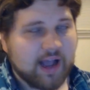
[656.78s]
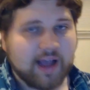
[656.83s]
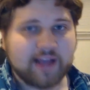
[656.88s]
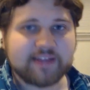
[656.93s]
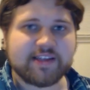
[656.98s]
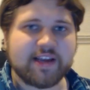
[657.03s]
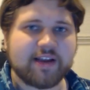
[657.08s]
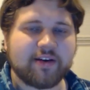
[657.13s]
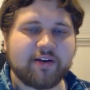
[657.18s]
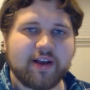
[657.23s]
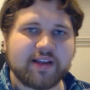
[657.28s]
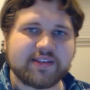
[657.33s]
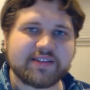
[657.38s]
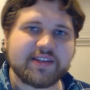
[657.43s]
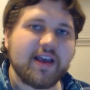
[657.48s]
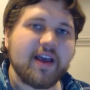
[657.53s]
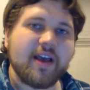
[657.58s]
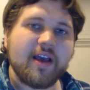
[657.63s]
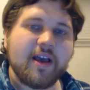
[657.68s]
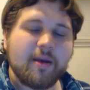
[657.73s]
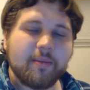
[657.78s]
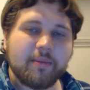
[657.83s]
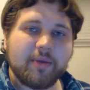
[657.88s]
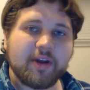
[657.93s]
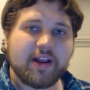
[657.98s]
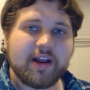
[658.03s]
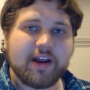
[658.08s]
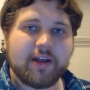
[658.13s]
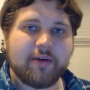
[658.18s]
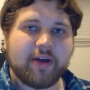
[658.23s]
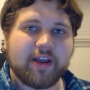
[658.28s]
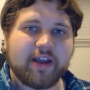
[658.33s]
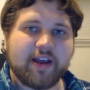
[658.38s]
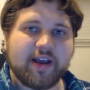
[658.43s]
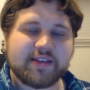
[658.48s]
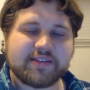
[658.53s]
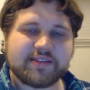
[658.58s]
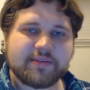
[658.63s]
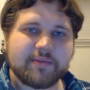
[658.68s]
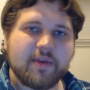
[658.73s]
I digress. But anyway,
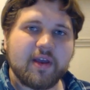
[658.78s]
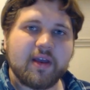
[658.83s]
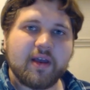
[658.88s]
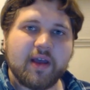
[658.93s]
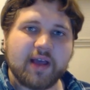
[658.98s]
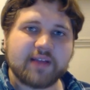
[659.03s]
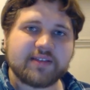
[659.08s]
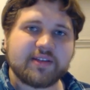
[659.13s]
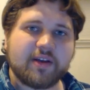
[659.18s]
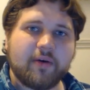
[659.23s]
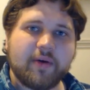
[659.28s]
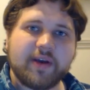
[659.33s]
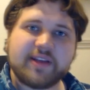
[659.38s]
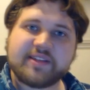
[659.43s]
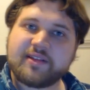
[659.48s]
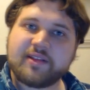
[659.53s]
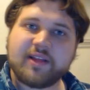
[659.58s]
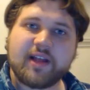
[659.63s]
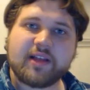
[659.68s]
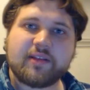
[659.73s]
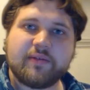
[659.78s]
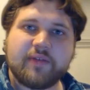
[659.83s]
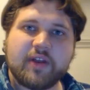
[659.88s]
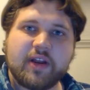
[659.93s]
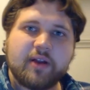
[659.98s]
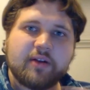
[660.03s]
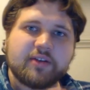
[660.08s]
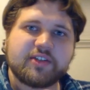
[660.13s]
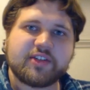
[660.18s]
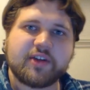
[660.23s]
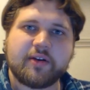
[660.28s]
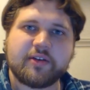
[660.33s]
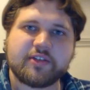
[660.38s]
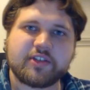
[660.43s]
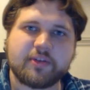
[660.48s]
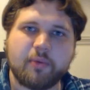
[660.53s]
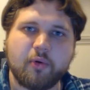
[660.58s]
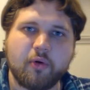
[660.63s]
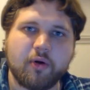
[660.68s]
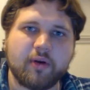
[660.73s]
guys, as always, like the video to show your
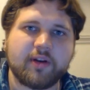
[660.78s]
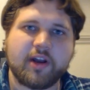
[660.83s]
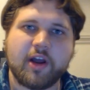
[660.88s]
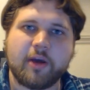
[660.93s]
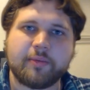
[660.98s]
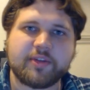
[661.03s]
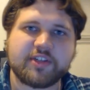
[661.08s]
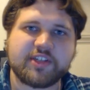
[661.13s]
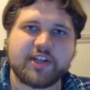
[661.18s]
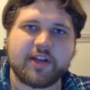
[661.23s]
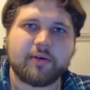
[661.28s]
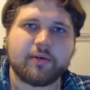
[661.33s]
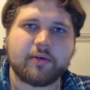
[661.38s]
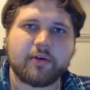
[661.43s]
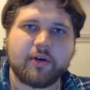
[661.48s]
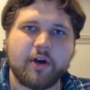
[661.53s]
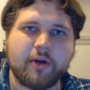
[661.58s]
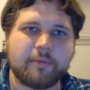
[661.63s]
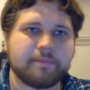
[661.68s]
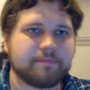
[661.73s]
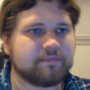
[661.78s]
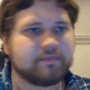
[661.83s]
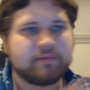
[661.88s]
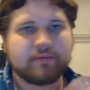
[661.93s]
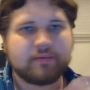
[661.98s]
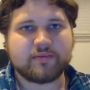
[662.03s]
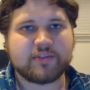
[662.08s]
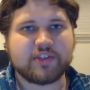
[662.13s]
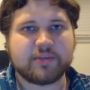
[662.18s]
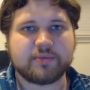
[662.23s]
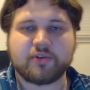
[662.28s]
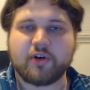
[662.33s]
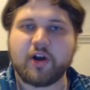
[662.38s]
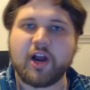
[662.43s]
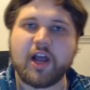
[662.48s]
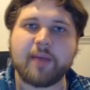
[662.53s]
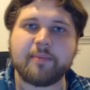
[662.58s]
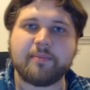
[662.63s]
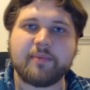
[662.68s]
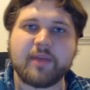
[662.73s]
support and help the channel grow
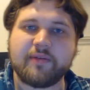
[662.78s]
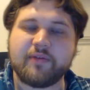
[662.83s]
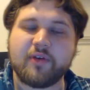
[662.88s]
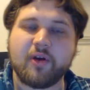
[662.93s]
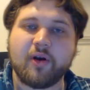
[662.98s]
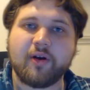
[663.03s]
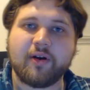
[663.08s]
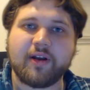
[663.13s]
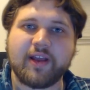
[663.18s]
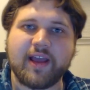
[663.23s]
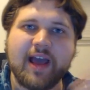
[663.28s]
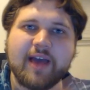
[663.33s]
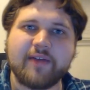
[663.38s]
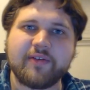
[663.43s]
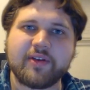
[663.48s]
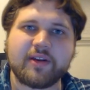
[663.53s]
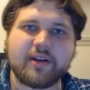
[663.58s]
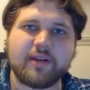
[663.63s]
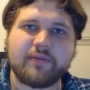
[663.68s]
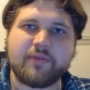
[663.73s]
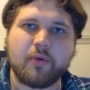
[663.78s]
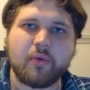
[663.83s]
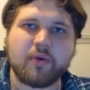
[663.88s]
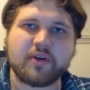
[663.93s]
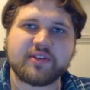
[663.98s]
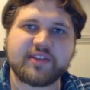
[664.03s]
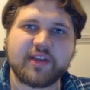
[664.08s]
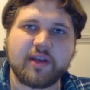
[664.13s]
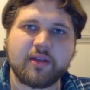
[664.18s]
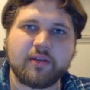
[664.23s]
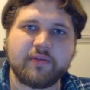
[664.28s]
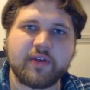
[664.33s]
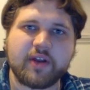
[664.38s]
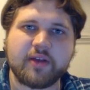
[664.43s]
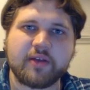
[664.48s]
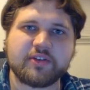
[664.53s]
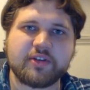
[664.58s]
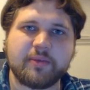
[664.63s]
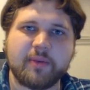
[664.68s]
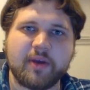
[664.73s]
subscribe if you already haven't and if you want to see other
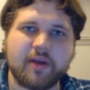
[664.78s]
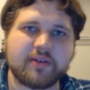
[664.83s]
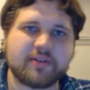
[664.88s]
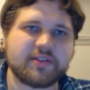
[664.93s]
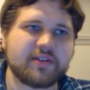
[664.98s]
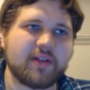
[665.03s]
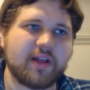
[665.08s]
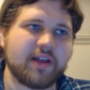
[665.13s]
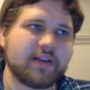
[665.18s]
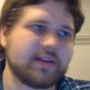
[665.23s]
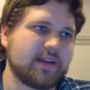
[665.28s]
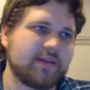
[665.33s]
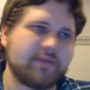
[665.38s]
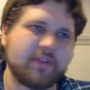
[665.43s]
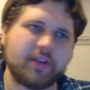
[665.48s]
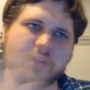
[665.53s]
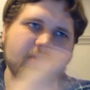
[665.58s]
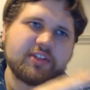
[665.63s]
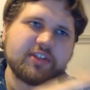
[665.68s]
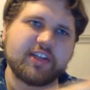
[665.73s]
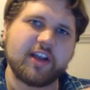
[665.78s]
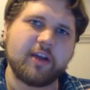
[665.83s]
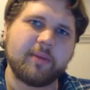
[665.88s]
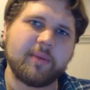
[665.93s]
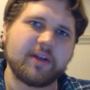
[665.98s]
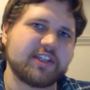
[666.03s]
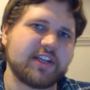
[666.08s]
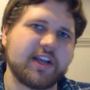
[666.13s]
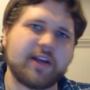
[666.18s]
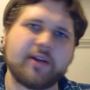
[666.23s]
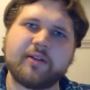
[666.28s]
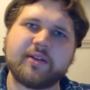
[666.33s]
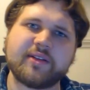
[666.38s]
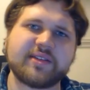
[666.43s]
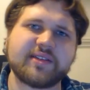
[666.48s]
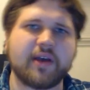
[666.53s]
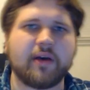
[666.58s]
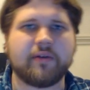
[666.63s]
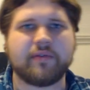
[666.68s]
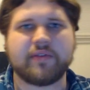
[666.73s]
videos you might also like definitely go check out my channel
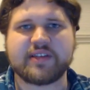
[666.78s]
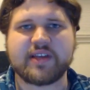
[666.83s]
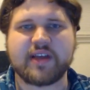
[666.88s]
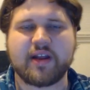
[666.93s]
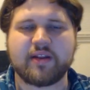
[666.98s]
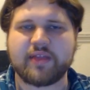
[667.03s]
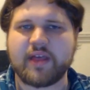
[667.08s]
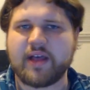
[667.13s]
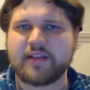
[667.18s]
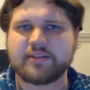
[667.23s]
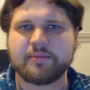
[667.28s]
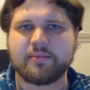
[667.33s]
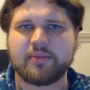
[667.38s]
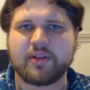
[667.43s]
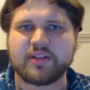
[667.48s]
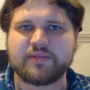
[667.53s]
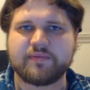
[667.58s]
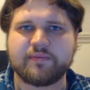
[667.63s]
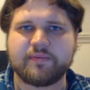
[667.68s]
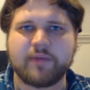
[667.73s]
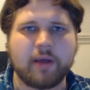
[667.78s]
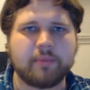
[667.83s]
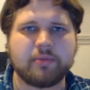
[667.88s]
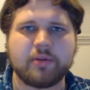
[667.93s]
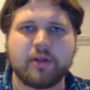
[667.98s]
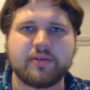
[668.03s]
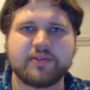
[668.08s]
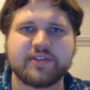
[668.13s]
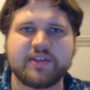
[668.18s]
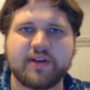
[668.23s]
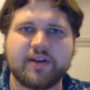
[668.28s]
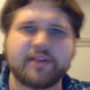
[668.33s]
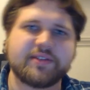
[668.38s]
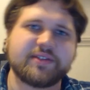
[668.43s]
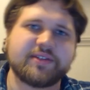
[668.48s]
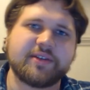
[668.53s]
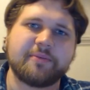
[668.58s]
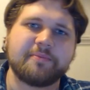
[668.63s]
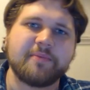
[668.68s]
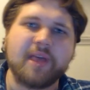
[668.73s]
itself it's got a thousand plus uploads on
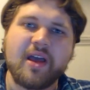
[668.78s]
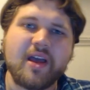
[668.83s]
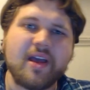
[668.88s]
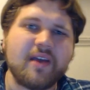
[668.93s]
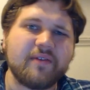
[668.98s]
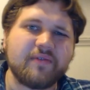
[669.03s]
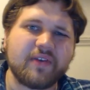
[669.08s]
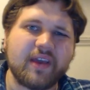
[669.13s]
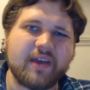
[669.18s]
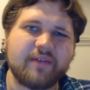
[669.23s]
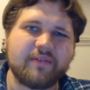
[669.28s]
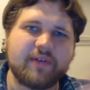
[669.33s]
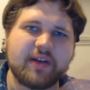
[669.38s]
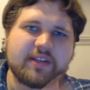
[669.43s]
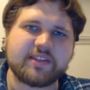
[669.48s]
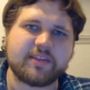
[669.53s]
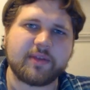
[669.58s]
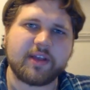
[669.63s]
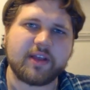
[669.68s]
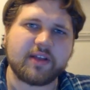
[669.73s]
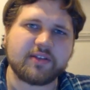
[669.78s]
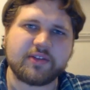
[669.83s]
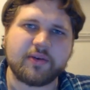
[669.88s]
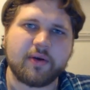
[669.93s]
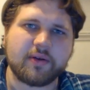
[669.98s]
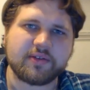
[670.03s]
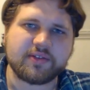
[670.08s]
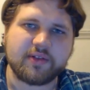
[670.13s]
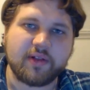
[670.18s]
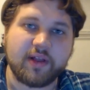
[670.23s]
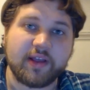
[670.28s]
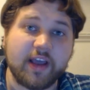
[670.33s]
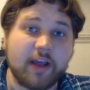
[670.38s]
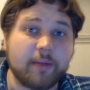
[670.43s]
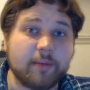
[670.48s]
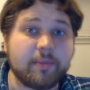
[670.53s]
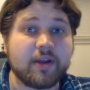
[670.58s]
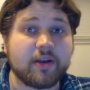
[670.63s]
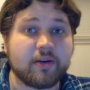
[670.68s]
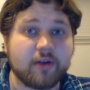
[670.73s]
it so if you can't find something else you also like
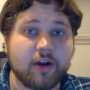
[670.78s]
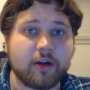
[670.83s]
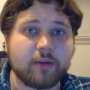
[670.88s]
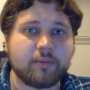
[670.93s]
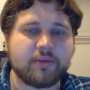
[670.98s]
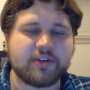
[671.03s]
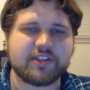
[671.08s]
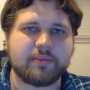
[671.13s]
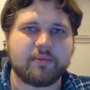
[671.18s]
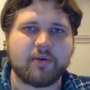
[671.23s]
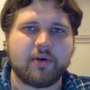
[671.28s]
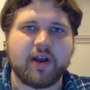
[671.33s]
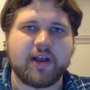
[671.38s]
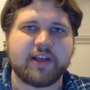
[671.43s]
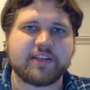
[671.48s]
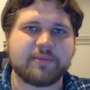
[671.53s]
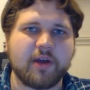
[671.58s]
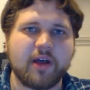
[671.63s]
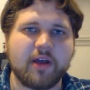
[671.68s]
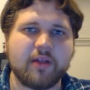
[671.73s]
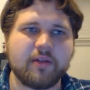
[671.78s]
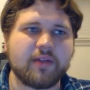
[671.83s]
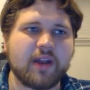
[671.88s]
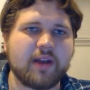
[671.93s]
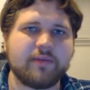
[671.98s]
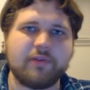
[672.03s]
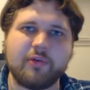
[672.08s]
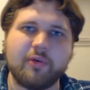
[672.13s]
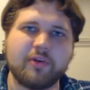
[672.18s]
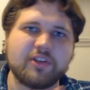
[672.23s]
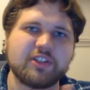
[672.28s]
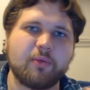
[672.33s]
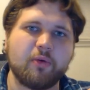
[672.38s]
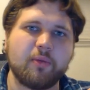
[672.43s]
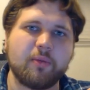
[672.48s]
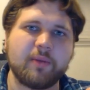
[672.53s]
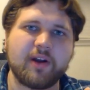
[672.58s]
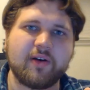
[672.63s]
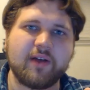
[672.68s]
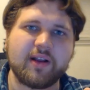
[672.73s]
I'd be incredibly surprised but other than that if you want to
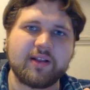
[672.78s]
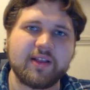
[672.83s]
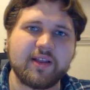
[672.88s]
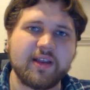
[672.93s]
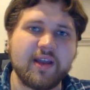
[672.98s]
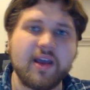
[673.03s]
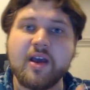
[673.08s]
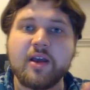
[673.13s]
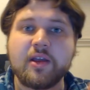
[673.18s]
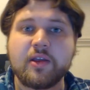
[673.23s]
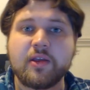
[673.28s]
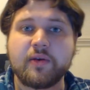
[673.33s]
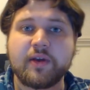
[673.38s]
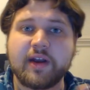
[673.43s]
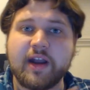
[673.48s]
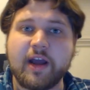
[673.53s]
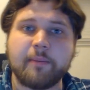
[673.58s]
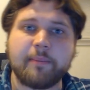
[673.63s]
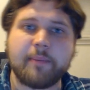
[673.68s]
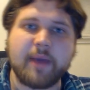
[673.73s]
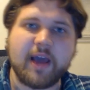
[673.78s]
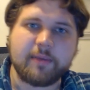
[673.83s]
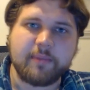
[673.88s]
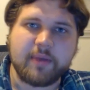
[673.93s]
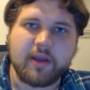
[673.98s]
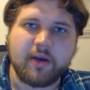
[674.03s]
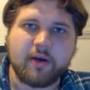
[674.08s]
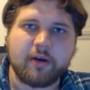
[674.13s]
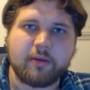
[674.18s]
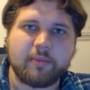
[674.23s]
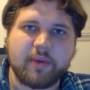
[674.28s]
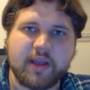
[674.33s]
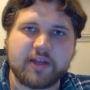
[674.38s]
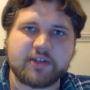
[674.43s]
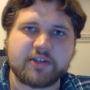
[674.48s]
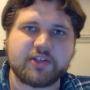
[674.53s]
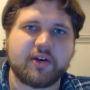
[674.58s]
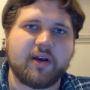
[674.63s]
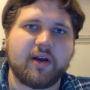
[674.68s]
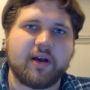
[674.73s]
support me directly you can now back me on
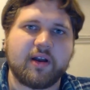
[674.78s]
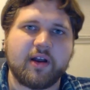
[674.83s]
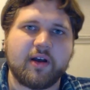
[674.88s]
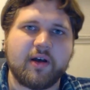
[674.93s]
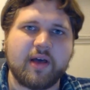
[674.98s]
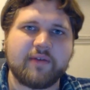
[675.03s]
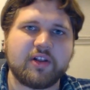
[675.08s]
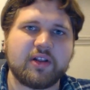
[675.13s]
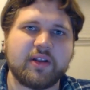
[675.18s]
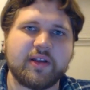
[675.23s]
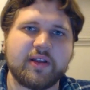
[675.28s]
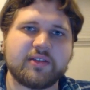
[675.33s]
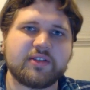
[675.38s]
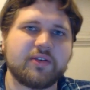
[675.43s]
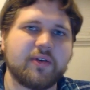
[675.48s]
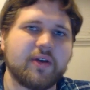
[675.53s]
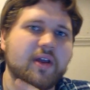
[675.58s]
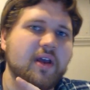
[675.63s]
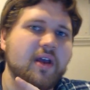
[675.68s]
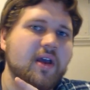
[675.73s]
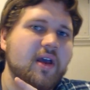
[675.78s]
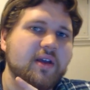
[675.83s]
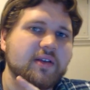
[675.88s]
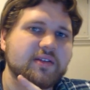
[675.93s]
patreon I'll have a link to it